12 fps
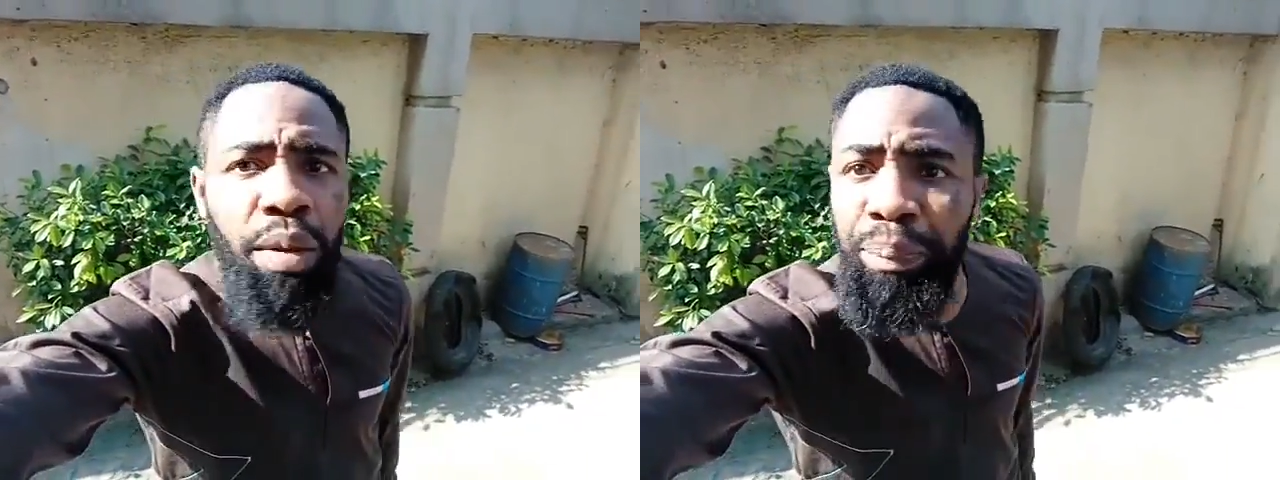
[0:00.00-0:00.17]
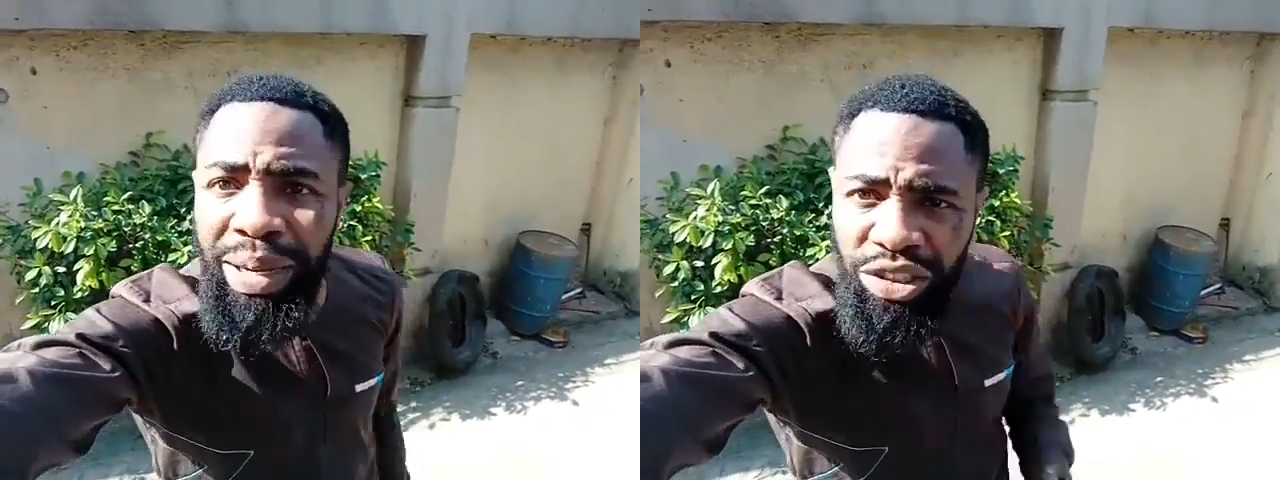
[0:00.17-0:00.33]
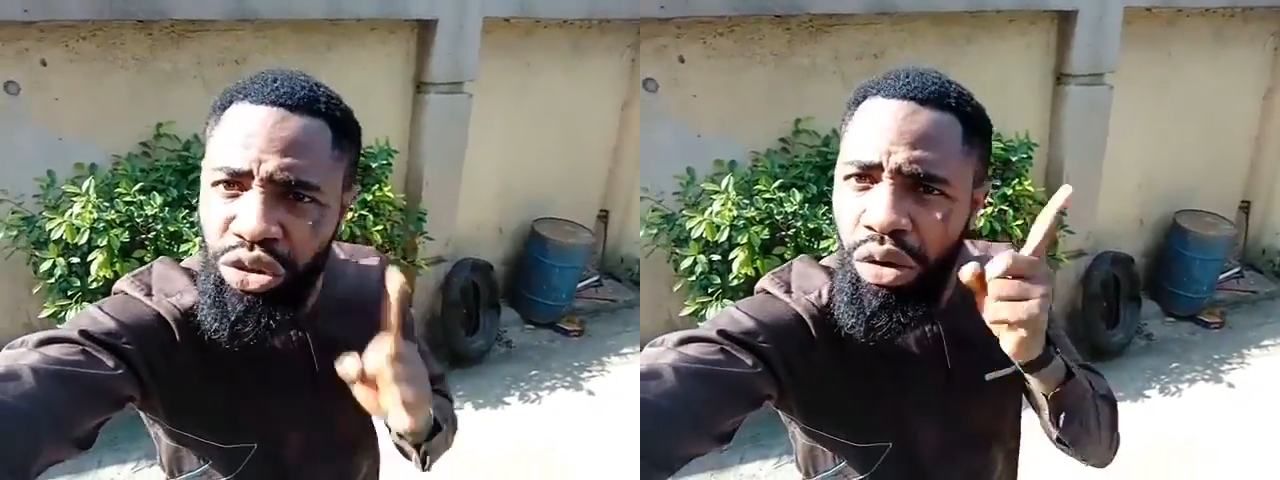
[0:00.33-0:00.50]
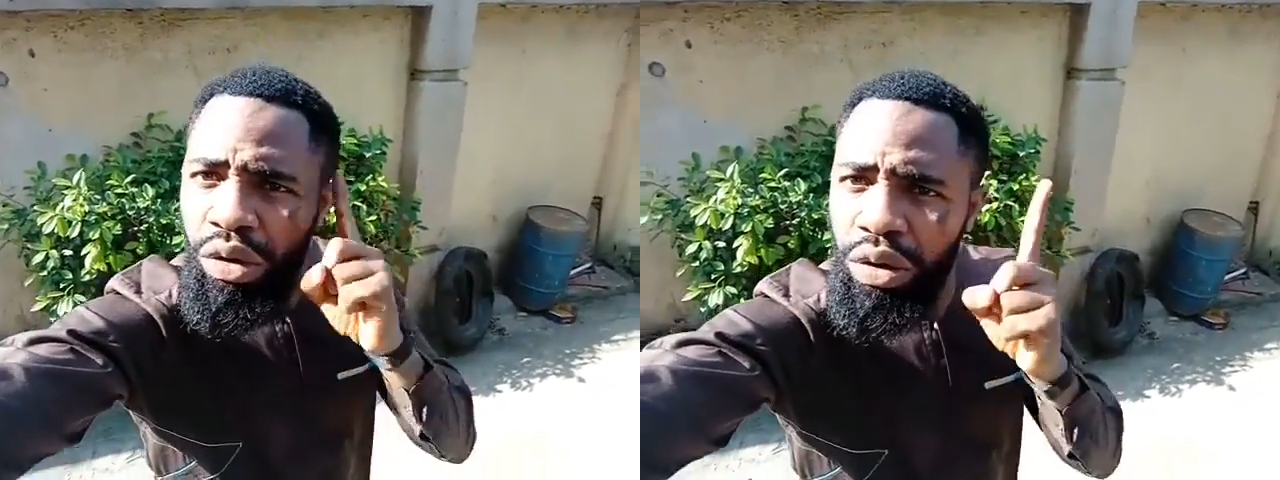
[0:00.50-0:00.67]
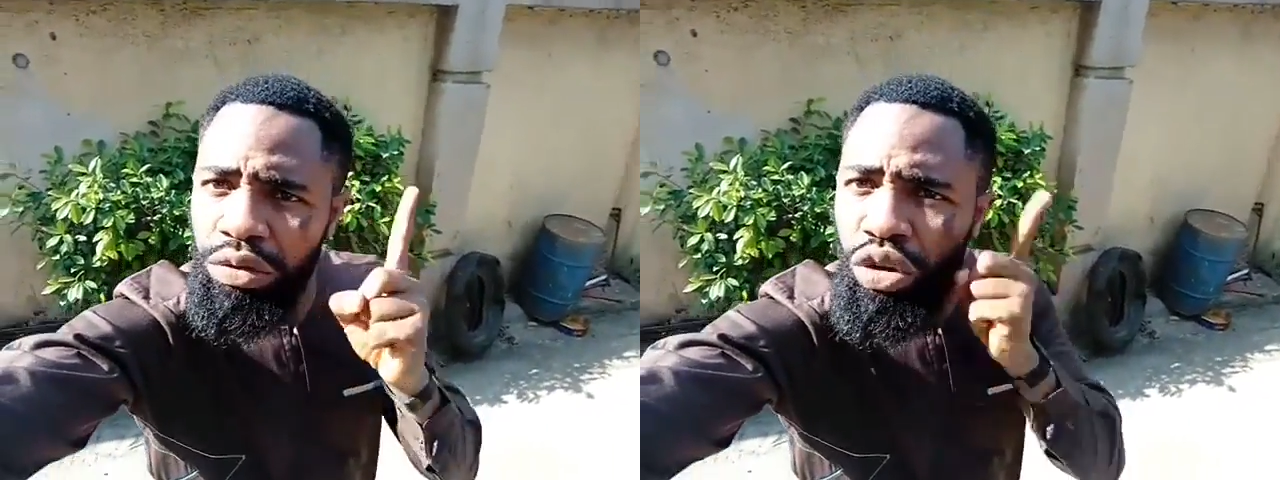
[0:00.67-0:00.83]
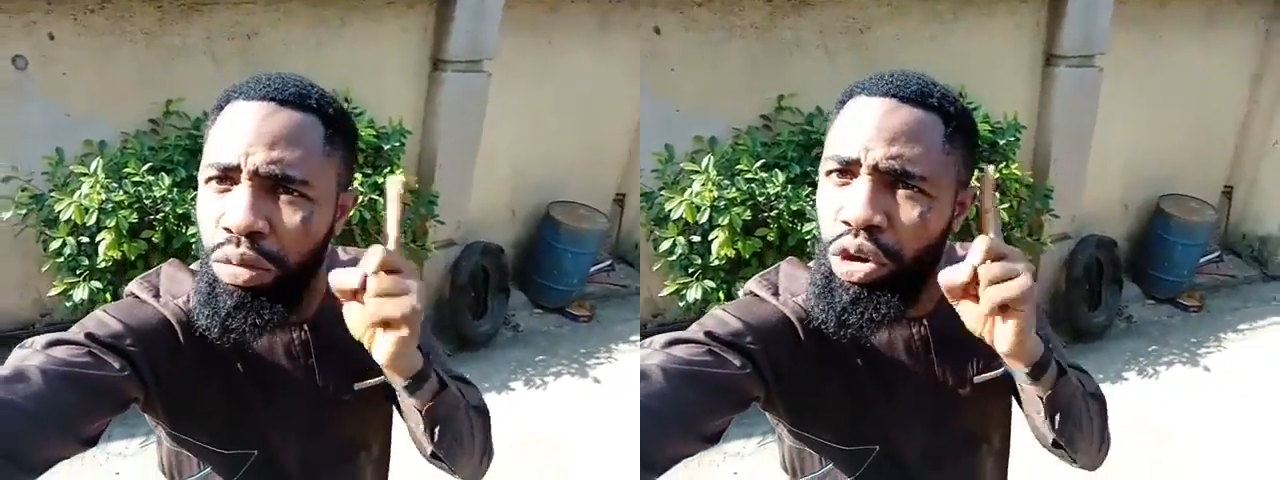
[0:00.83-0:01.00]
Please,
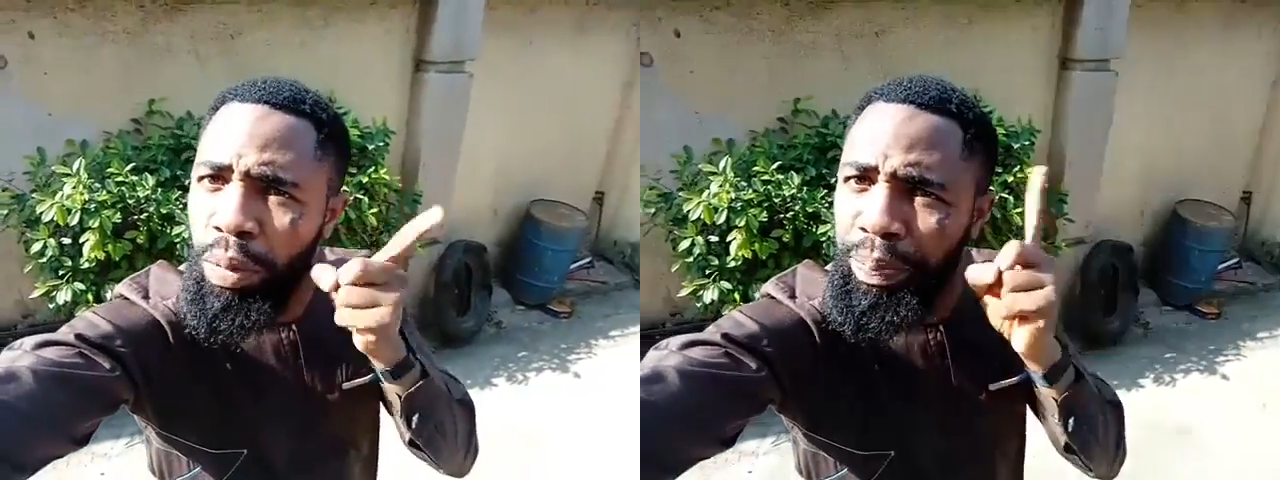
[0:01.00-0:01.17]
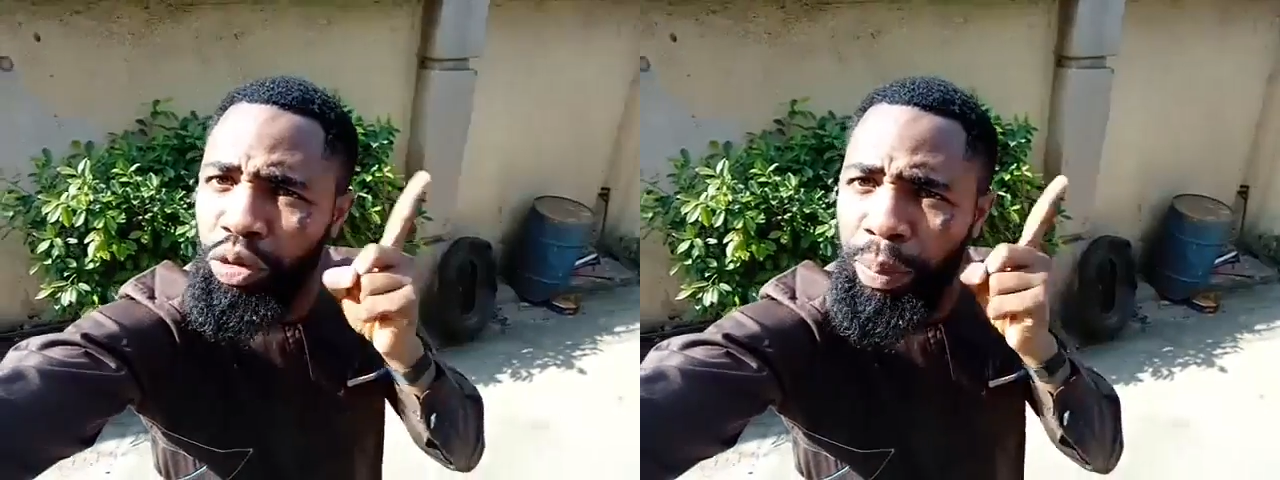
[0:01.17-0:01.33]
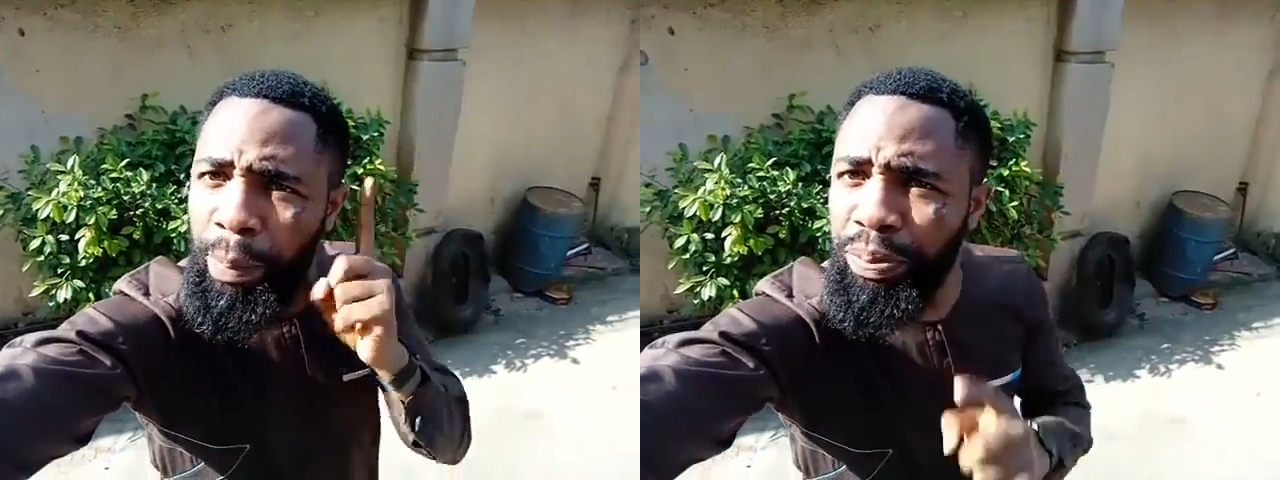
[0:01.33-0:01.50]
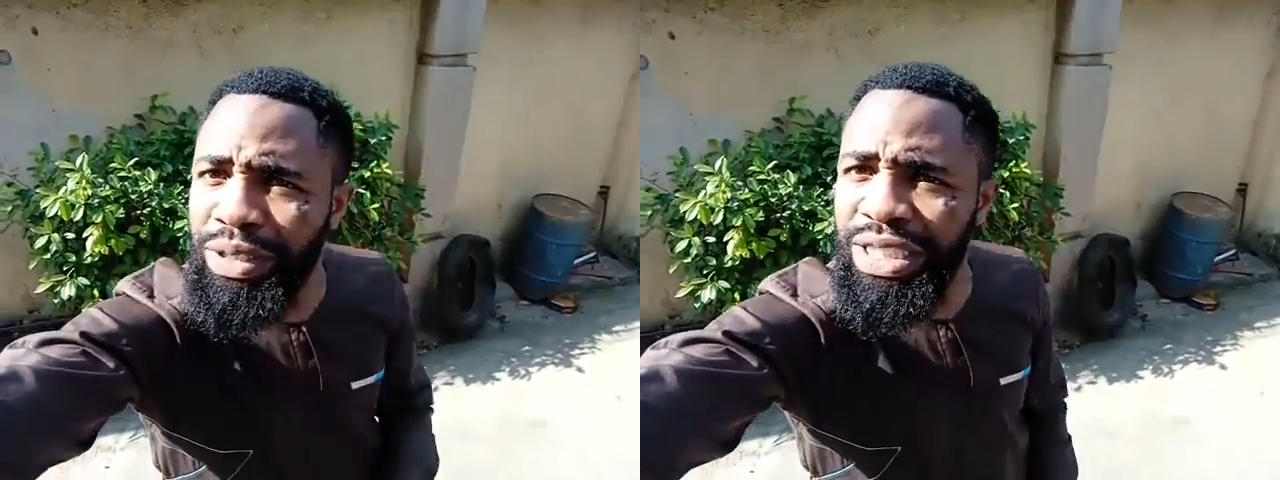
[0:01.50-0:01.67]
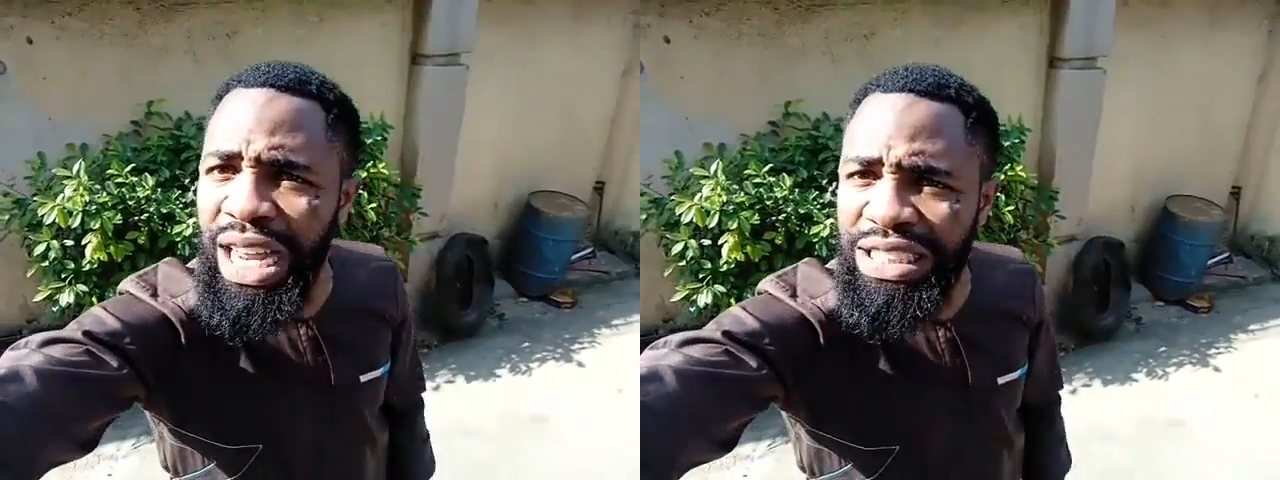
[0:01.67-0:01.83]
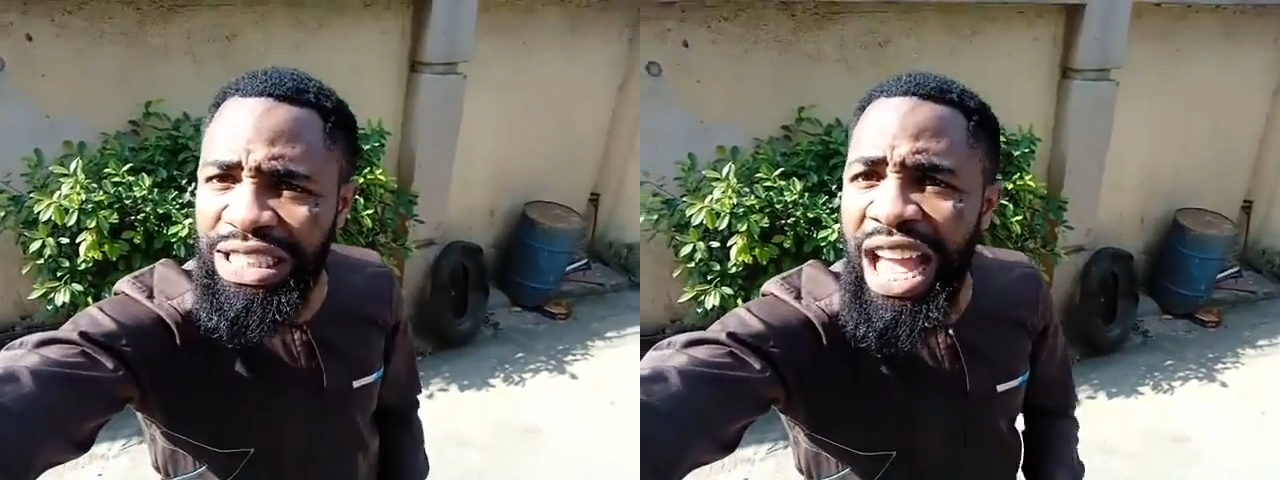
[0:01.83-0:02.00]
don't be putting
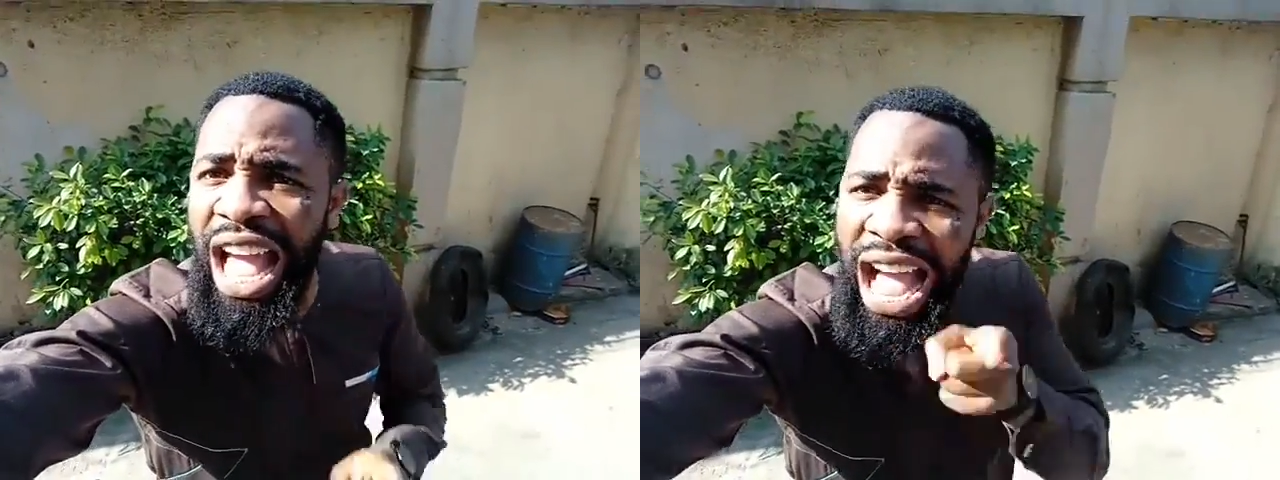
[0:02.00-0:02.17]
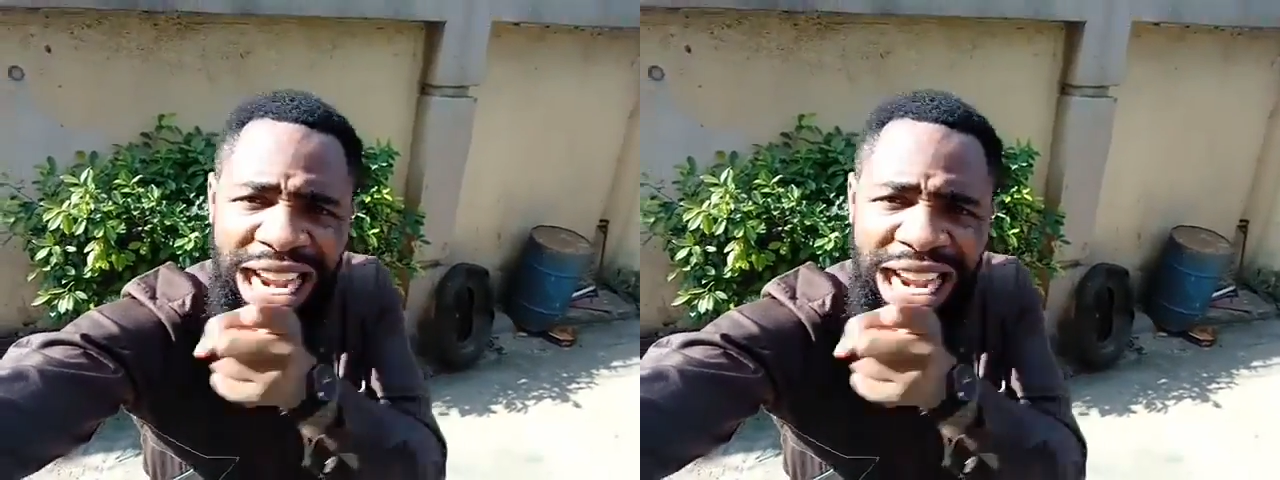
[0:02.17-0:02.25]
that thing.